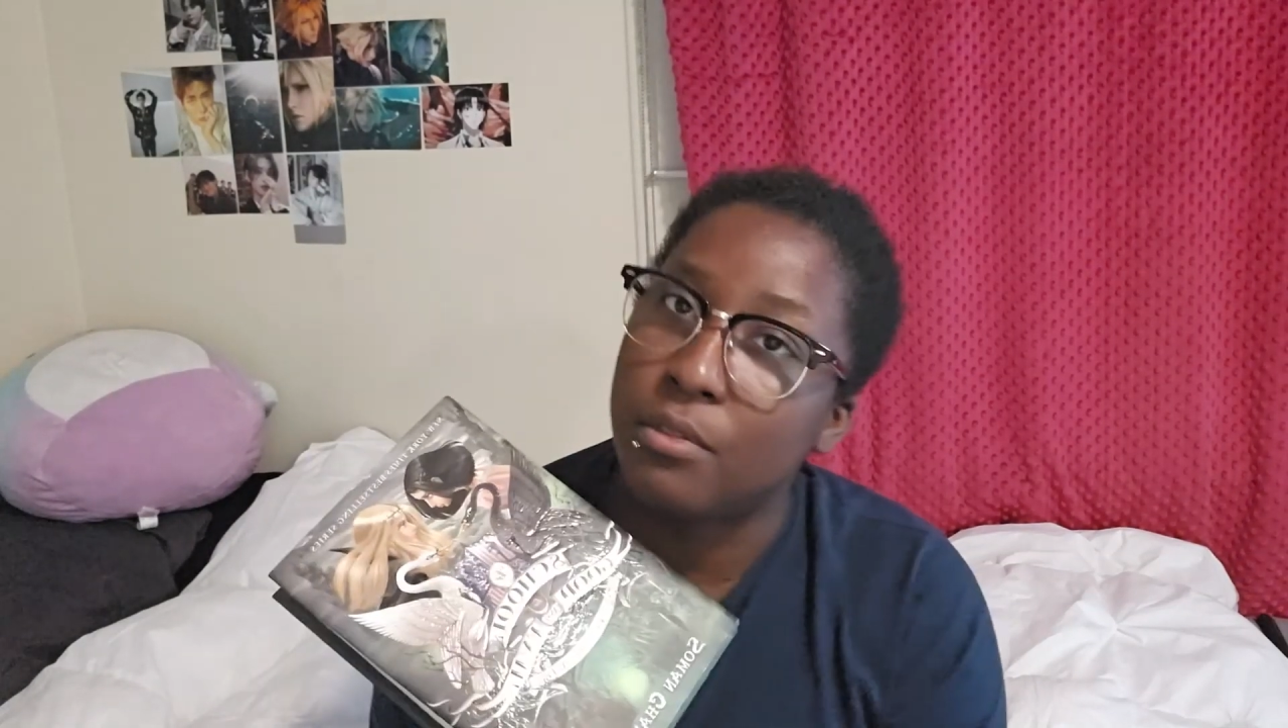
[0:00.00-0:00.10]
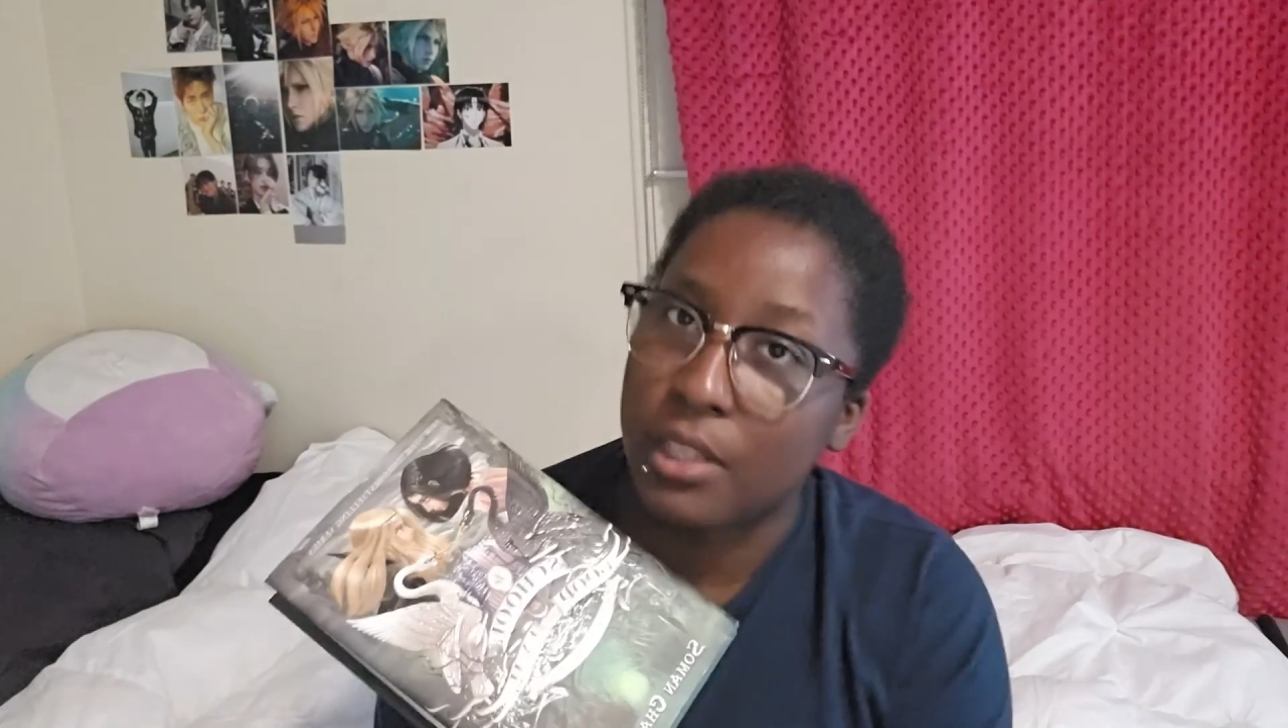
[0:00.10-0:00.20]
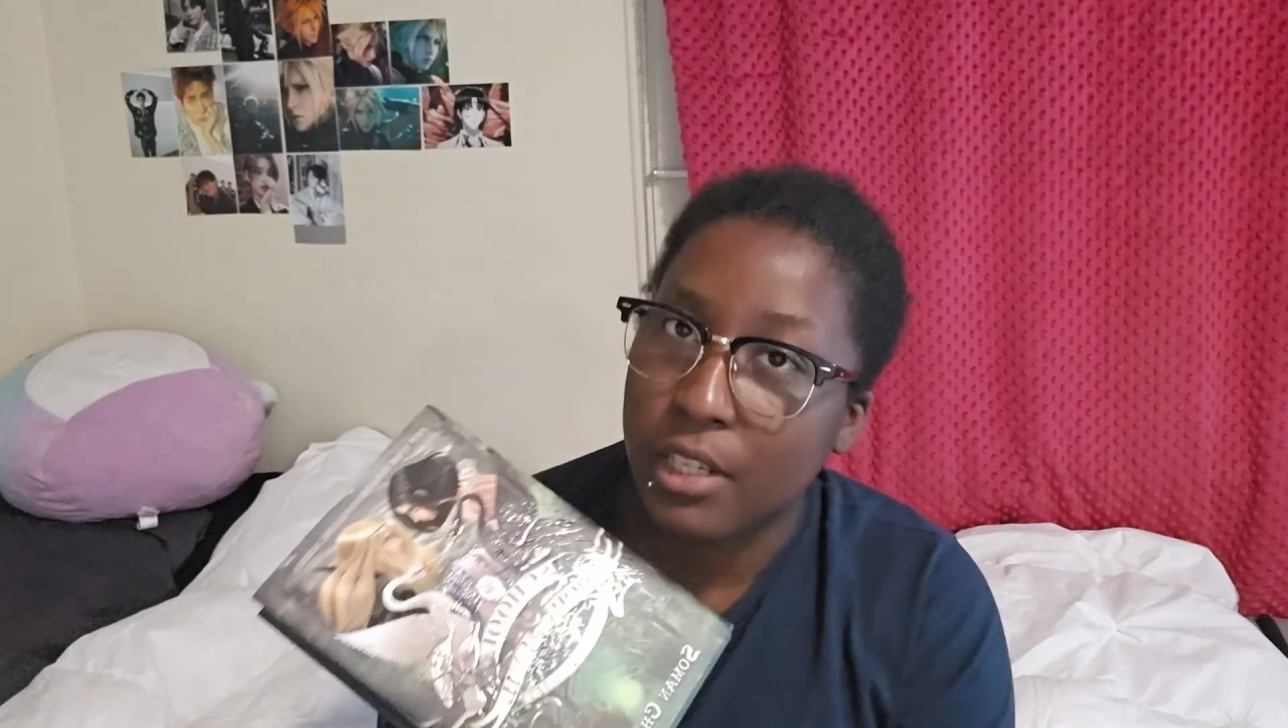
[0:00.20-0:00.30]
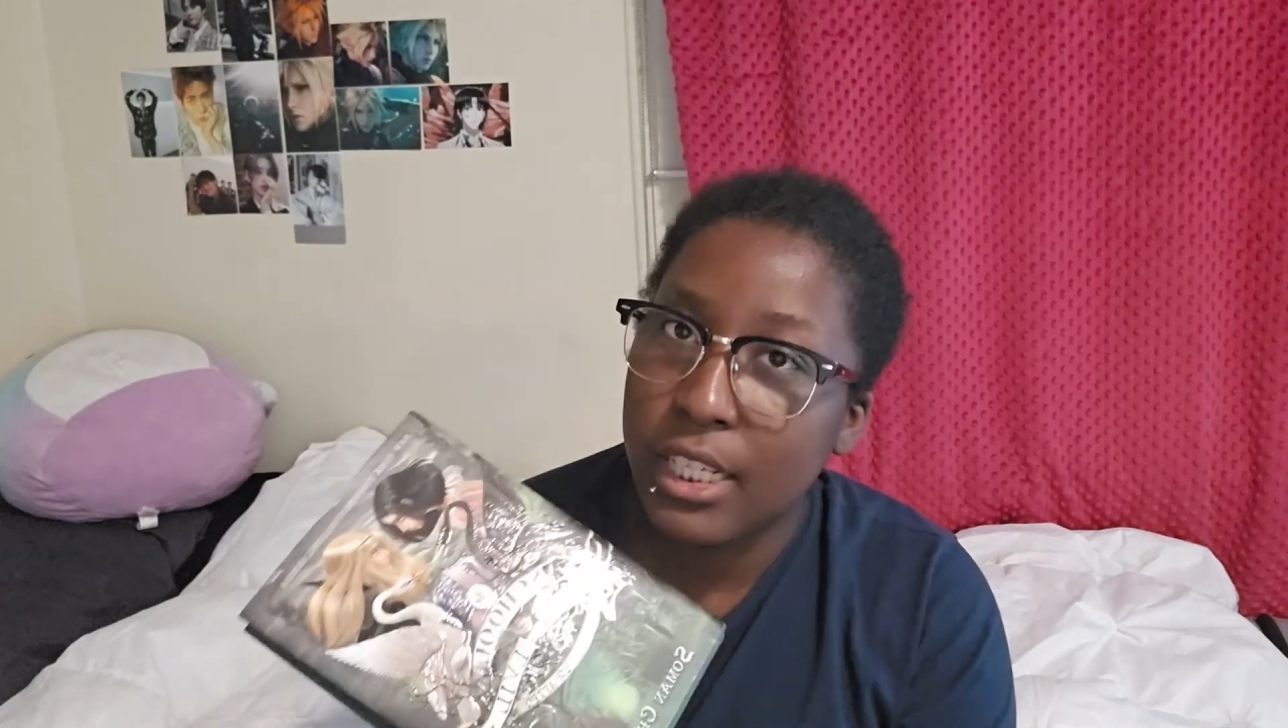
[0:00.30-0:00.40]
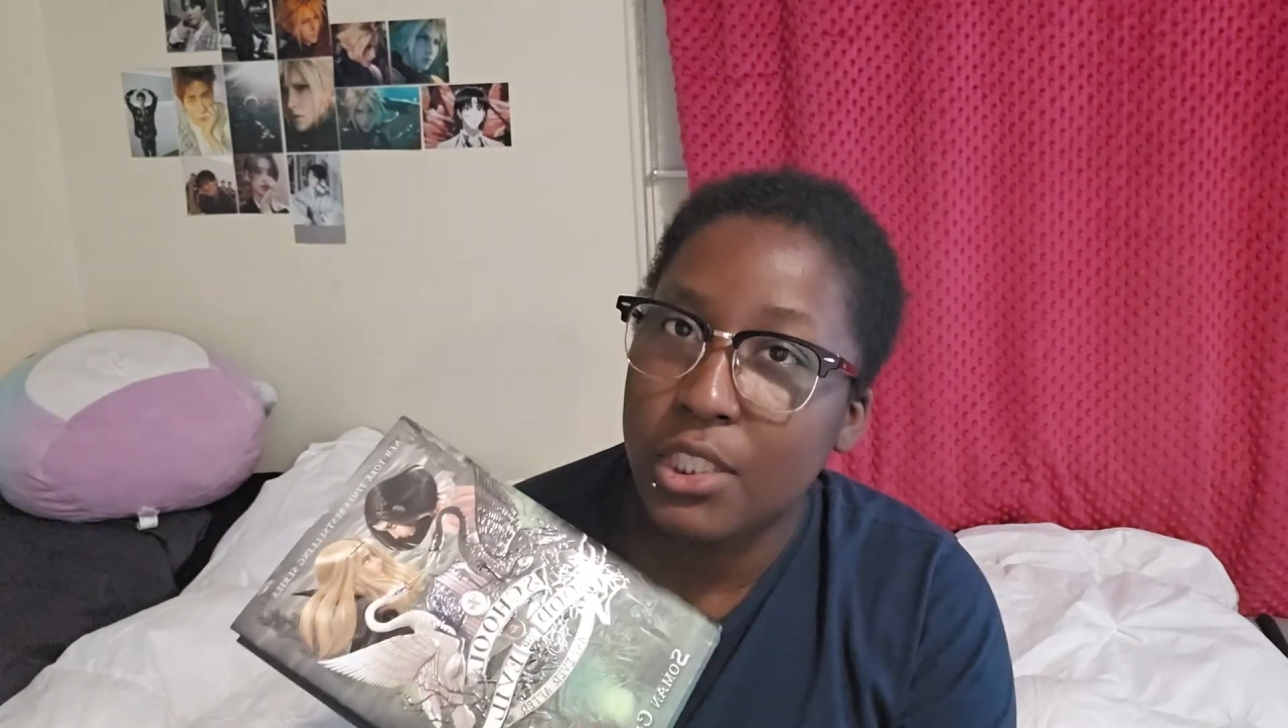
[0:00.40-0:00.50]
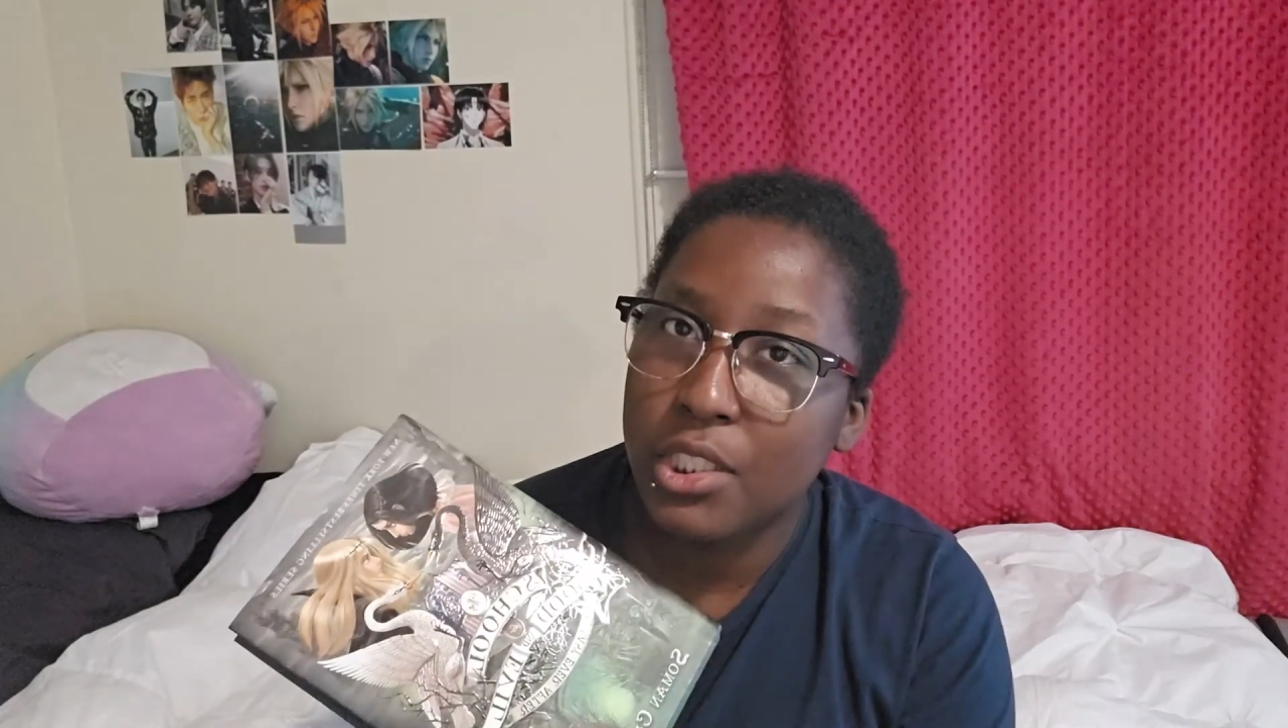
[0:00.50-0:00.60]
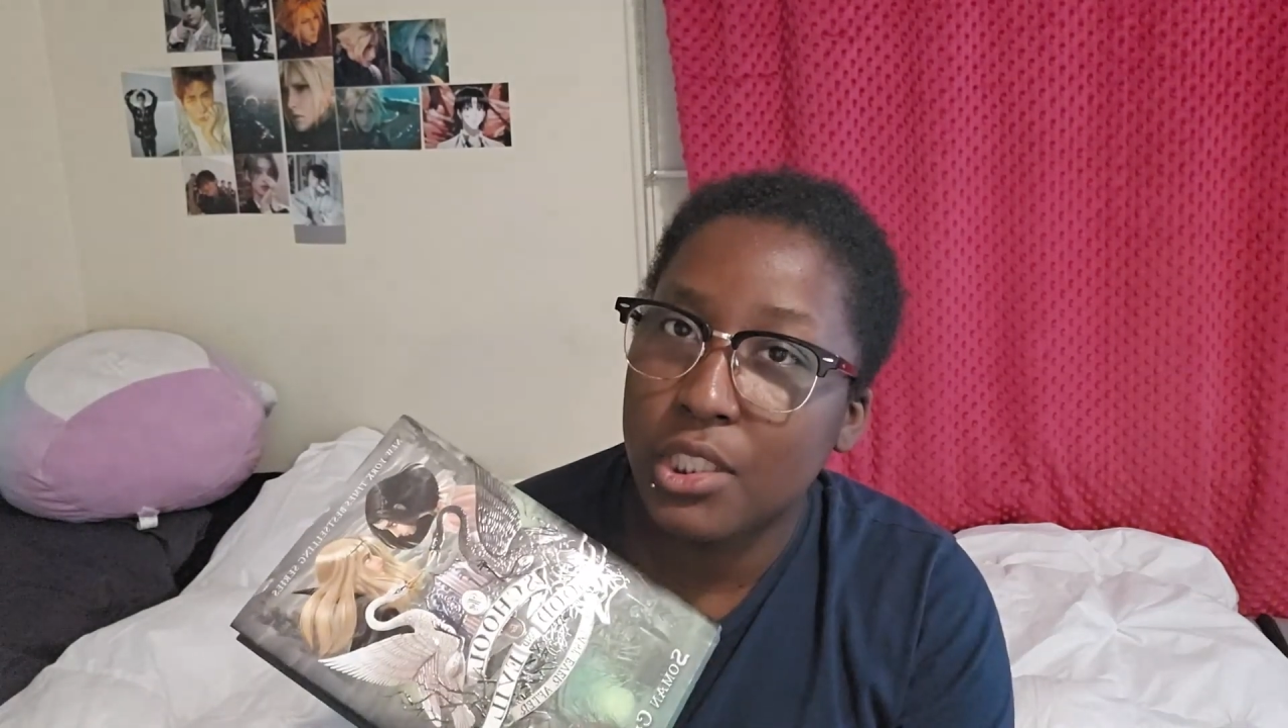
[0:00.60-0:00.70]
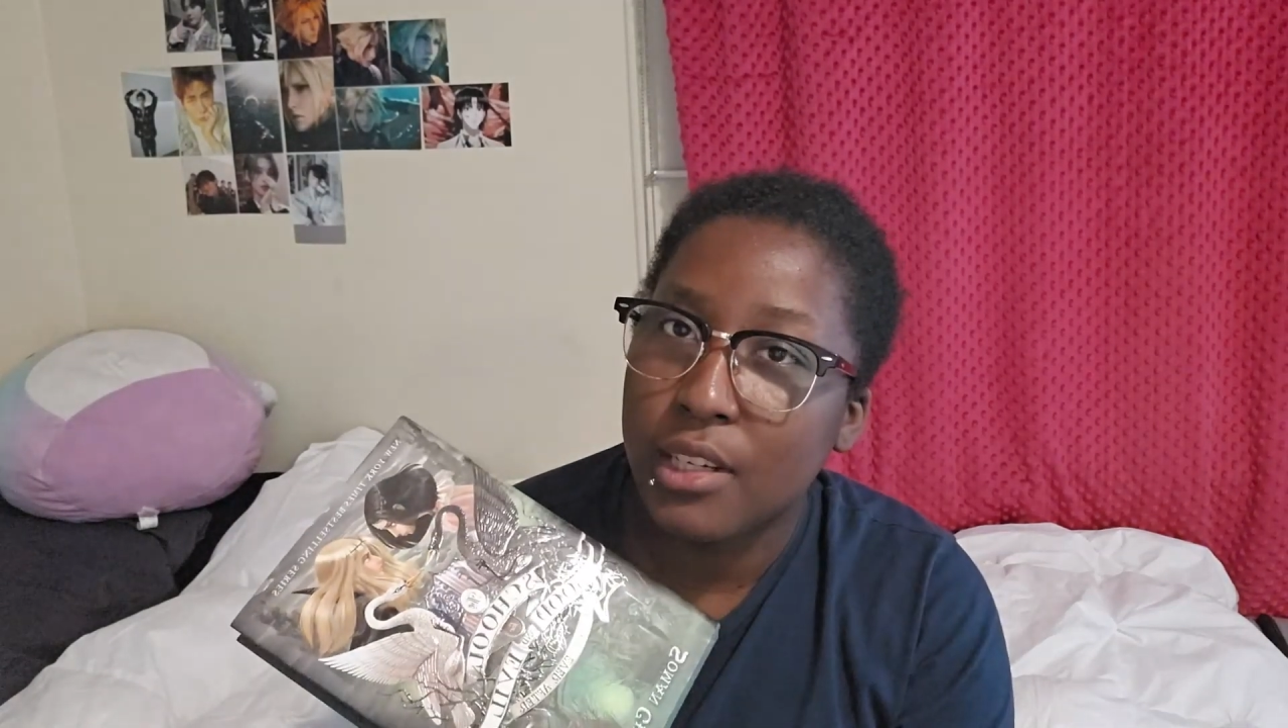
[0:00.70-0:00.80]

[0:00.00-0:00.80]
village